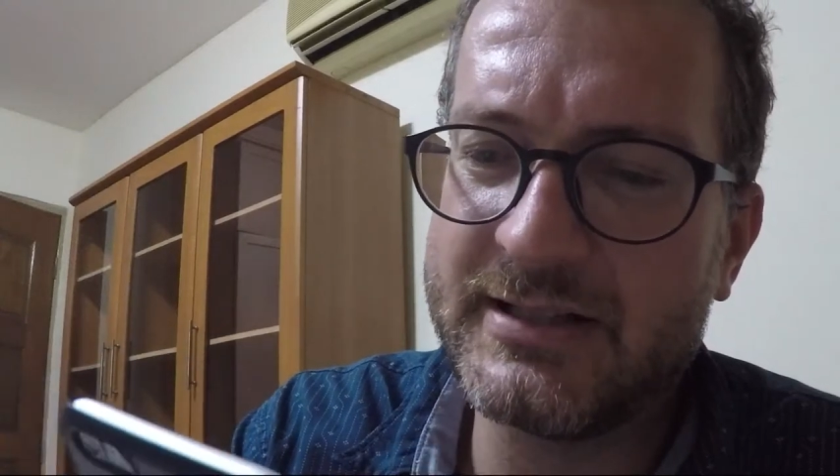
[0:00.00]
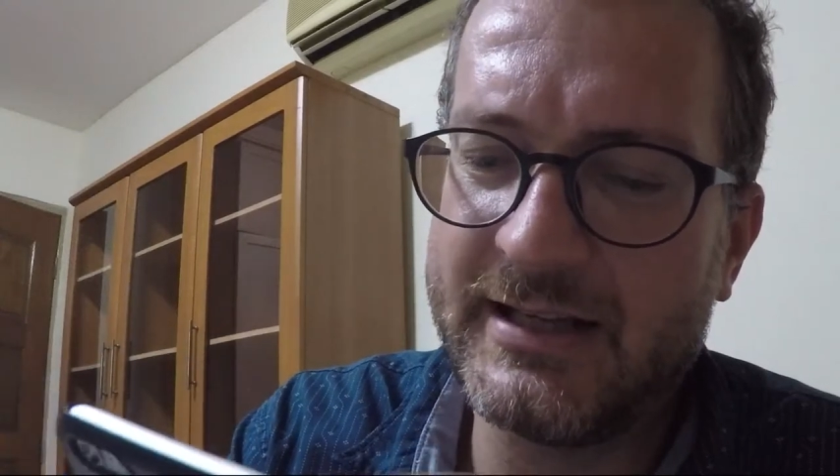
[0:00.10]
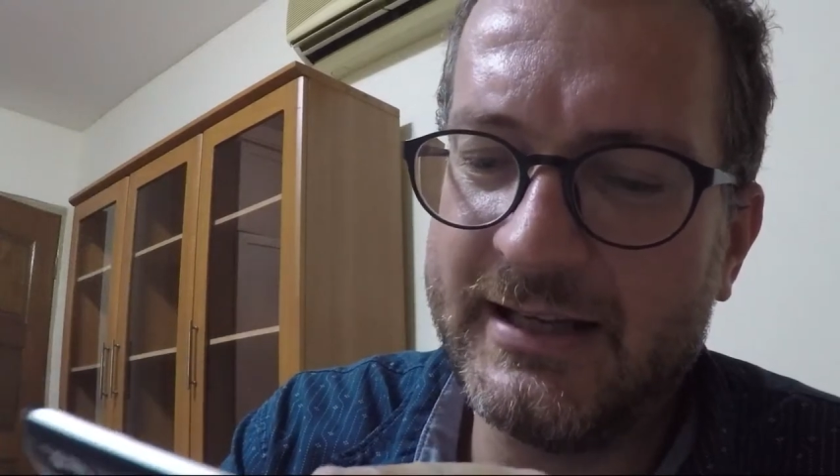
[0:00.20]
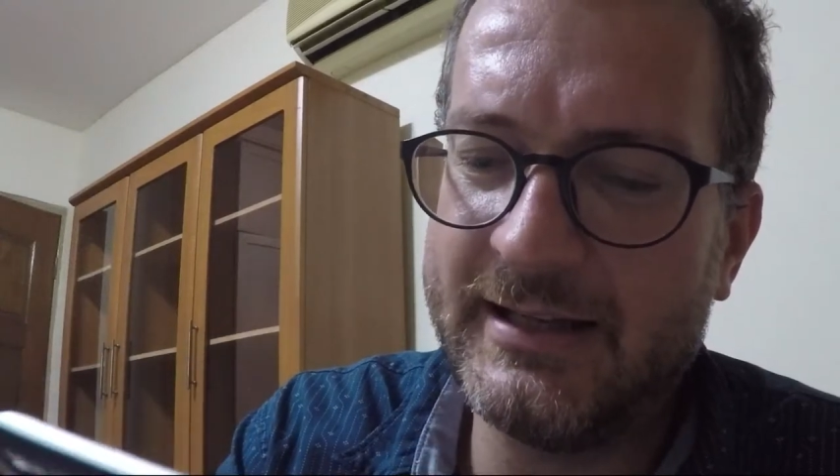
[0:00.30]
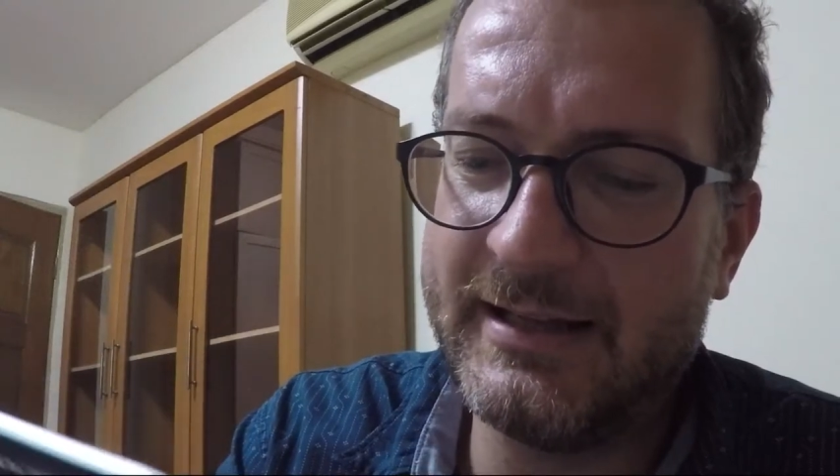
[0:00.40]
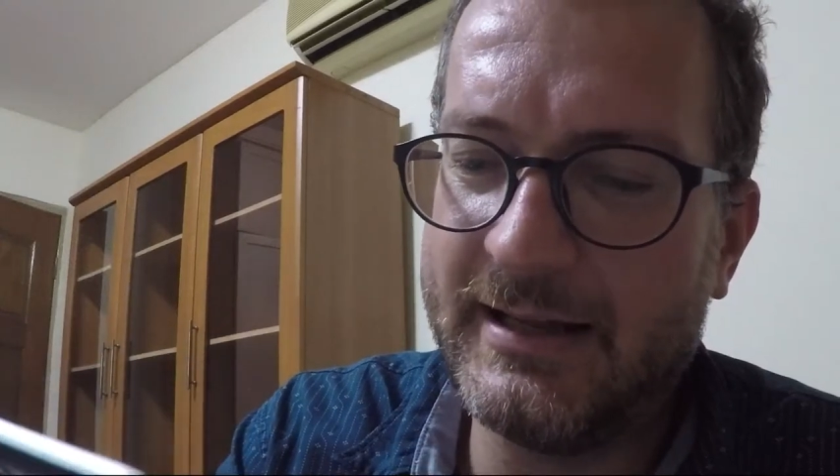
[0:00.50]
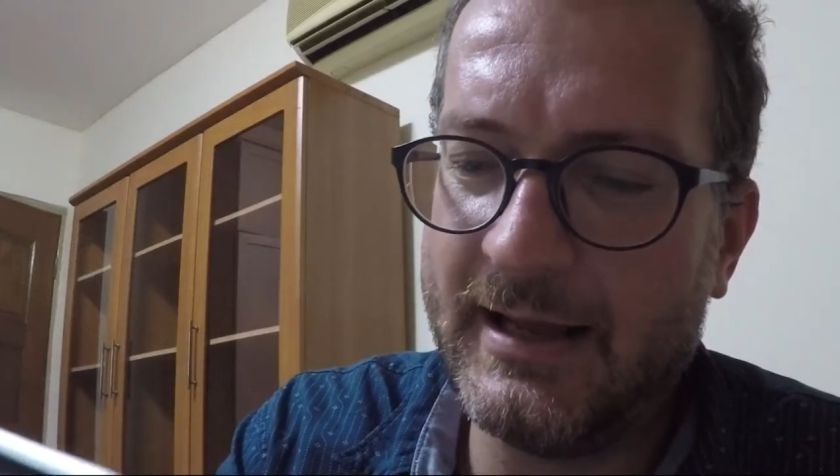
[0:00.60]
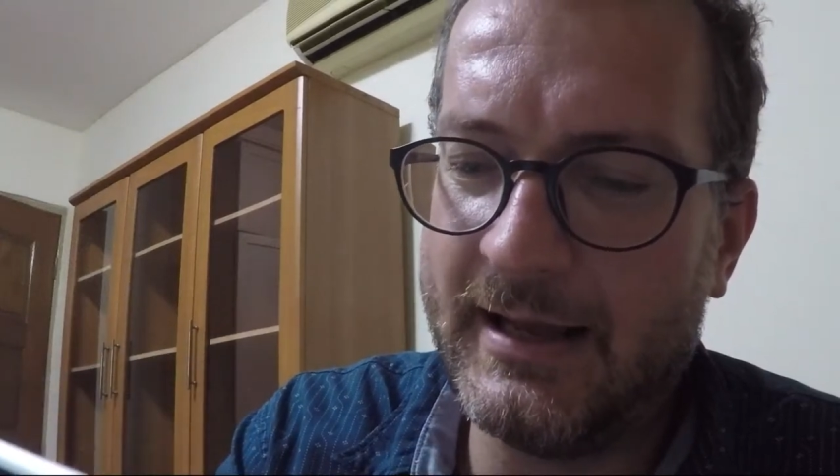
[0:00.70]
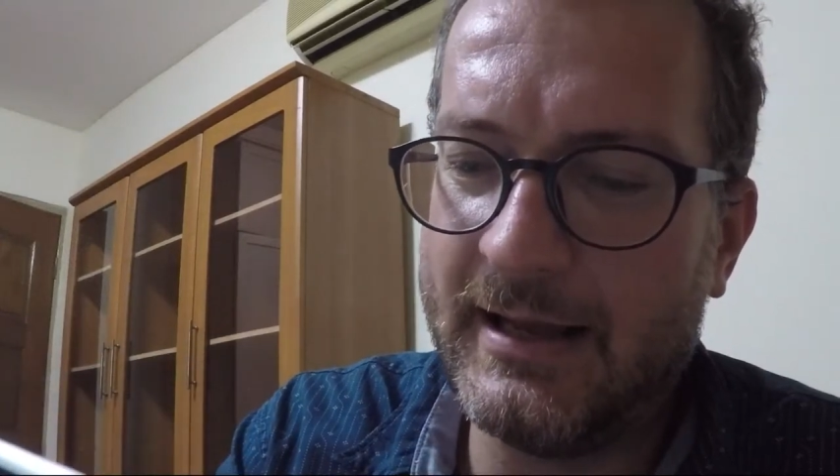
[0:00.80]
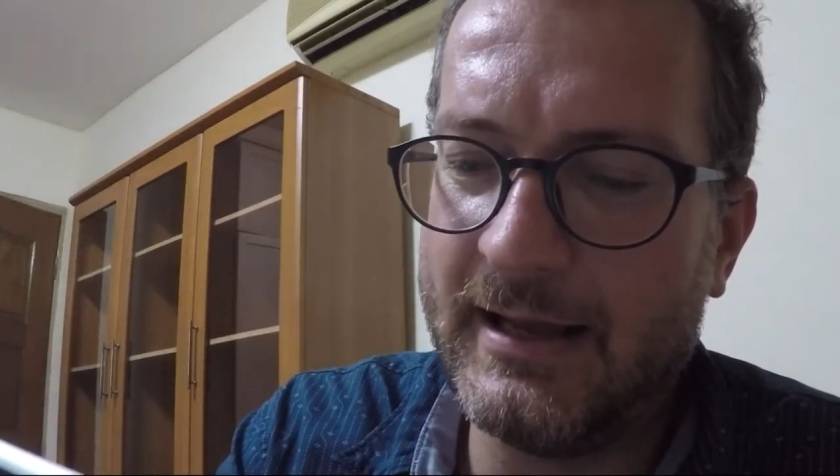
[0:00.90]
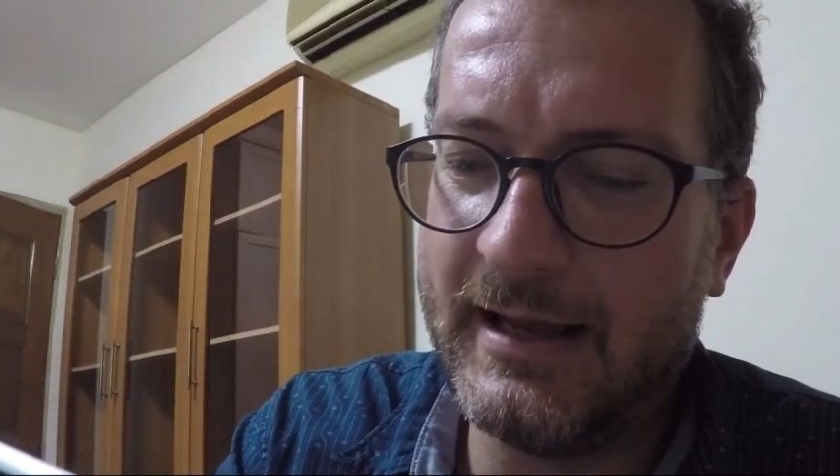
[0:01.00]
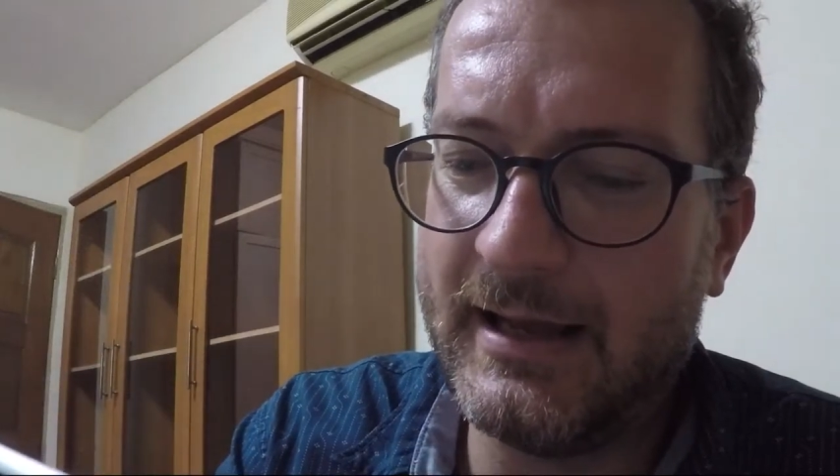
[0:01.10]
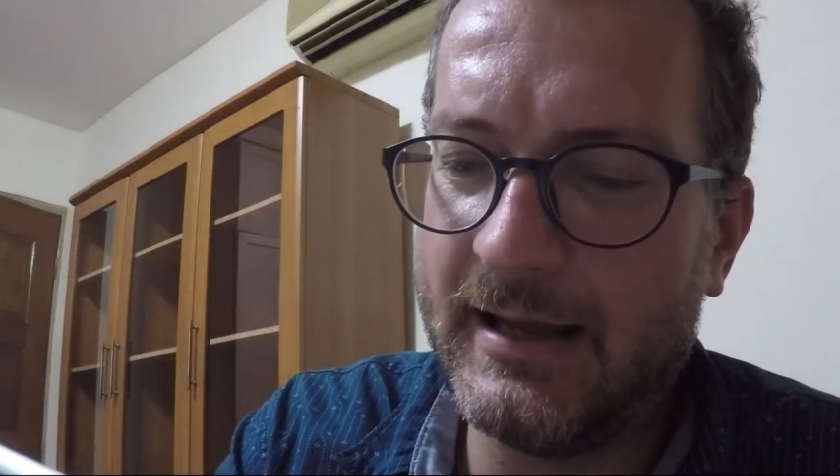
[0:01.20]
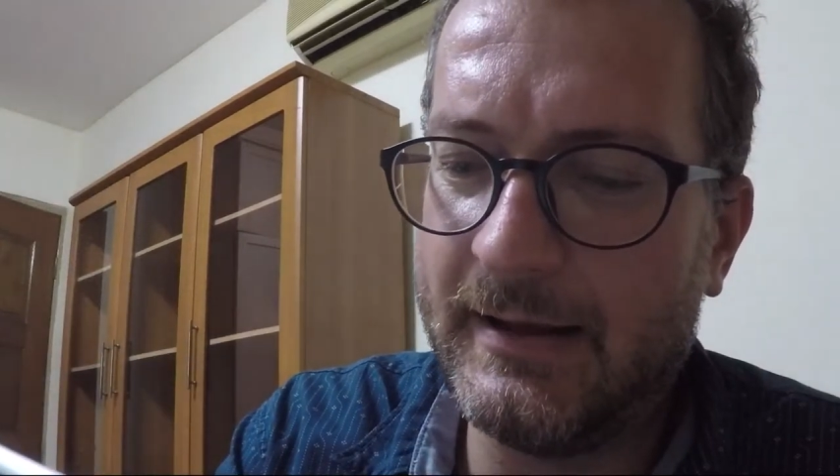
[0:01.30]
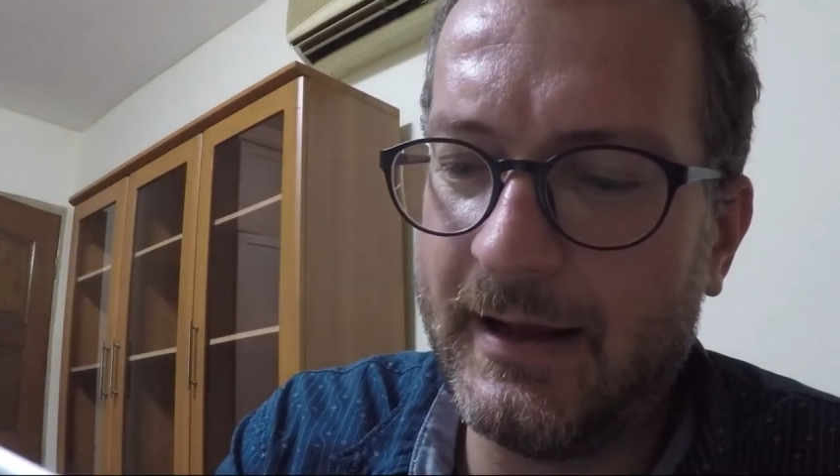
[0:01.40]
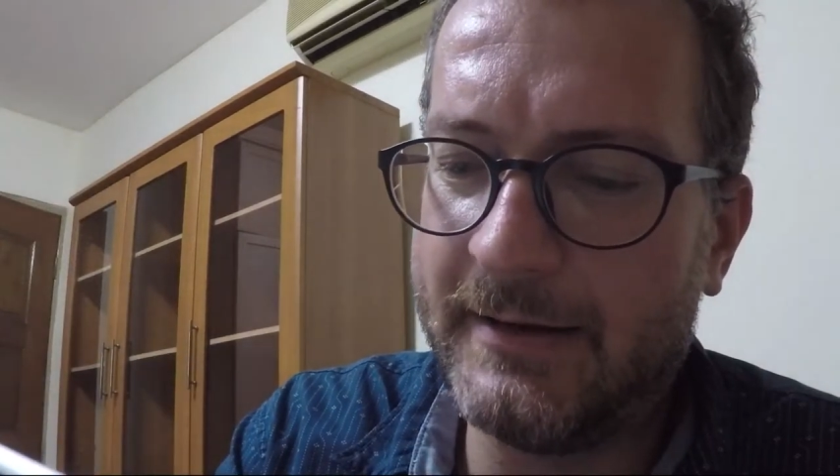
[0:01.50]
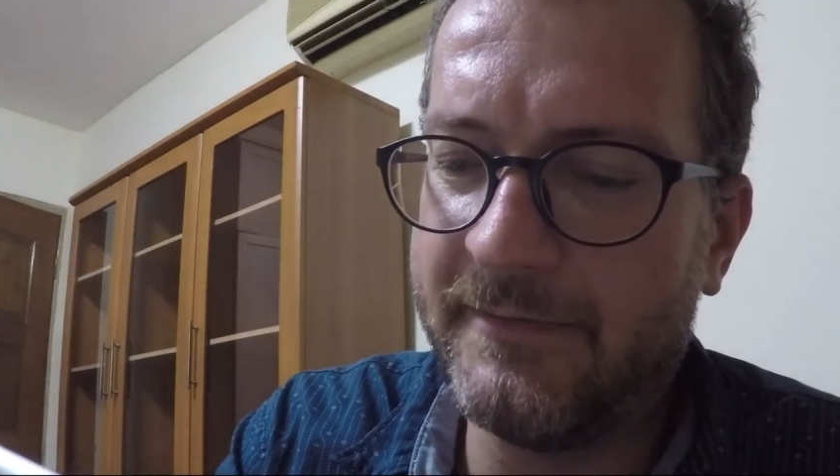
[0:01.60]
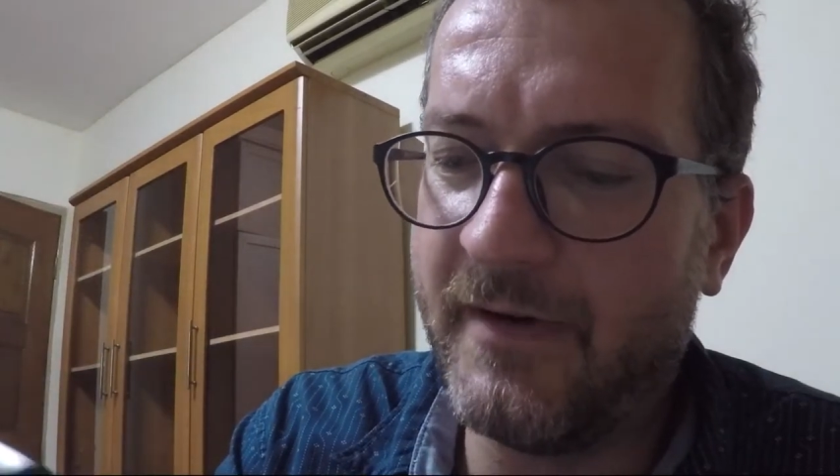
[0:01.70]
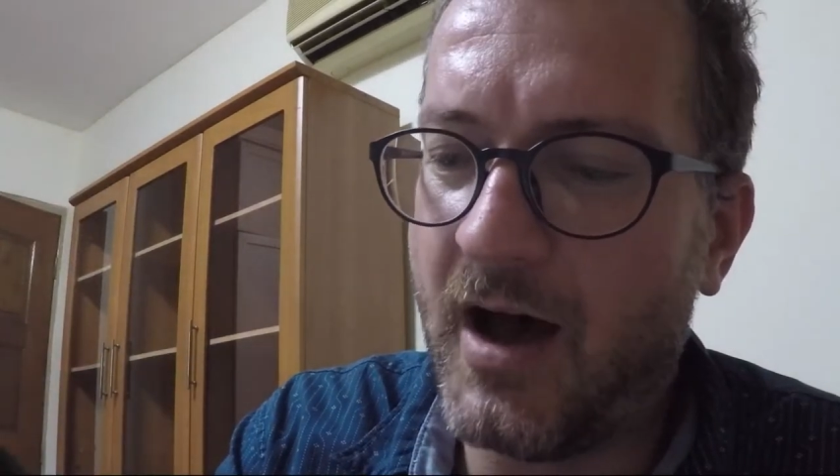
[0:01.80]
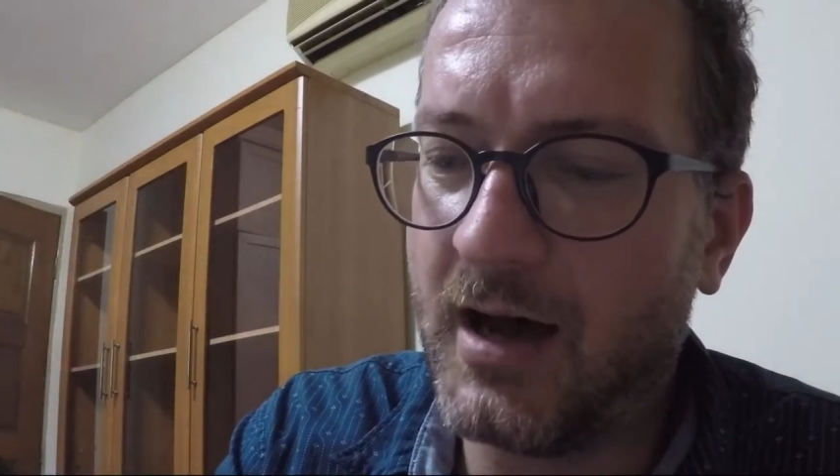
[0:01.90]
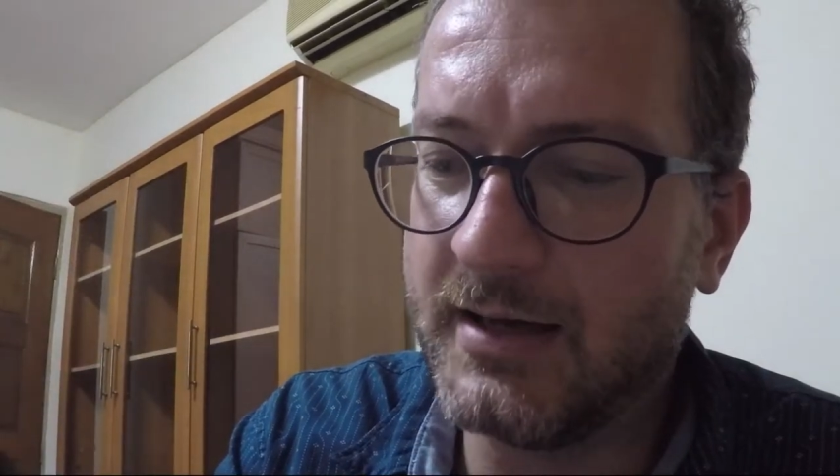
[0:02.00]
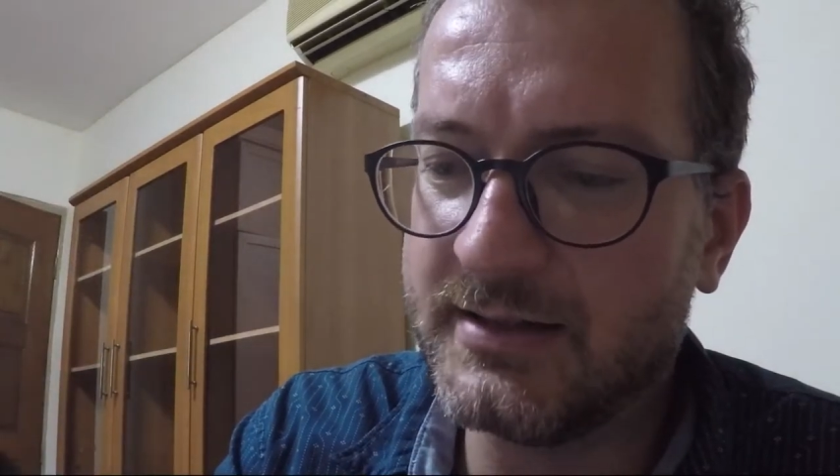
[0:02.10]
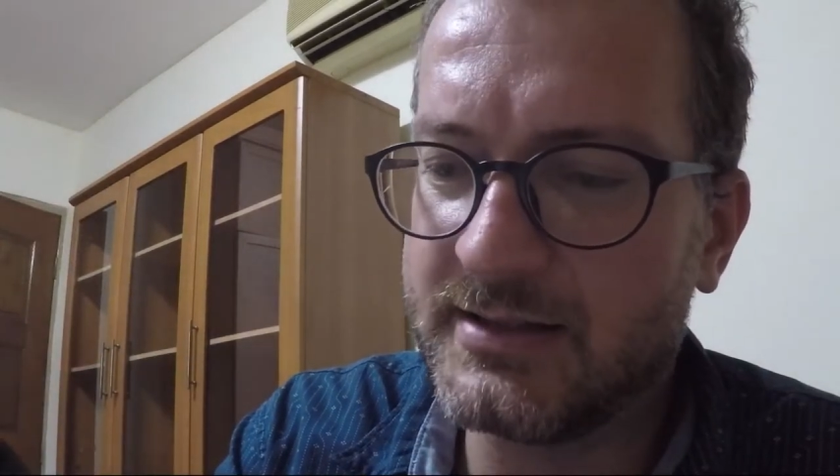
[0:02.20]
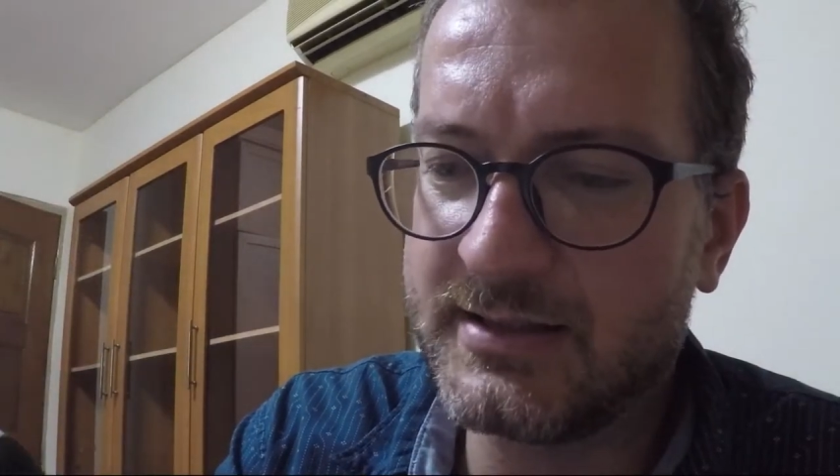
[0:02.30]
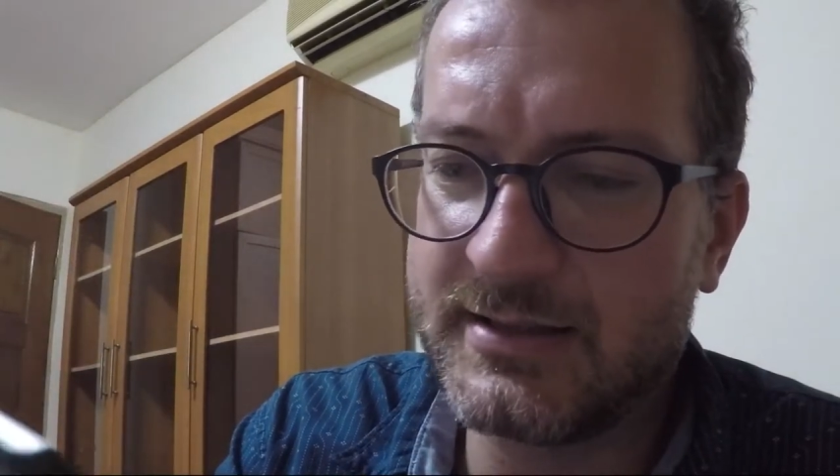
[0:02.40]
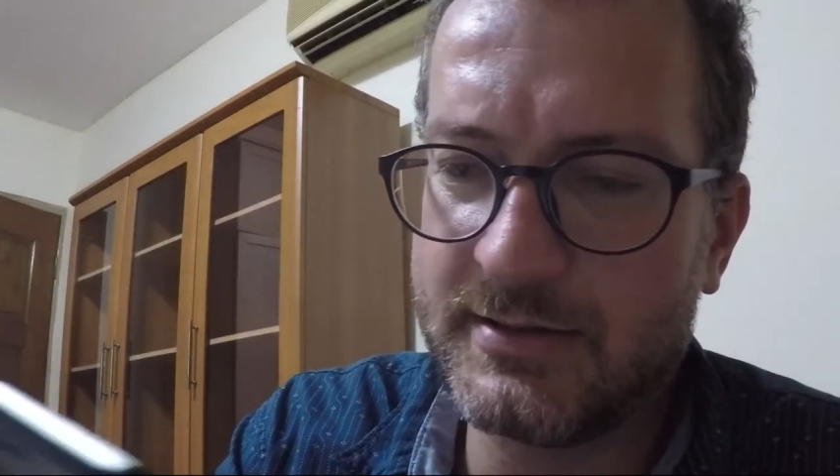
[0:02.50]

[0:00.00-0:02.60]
in advanced,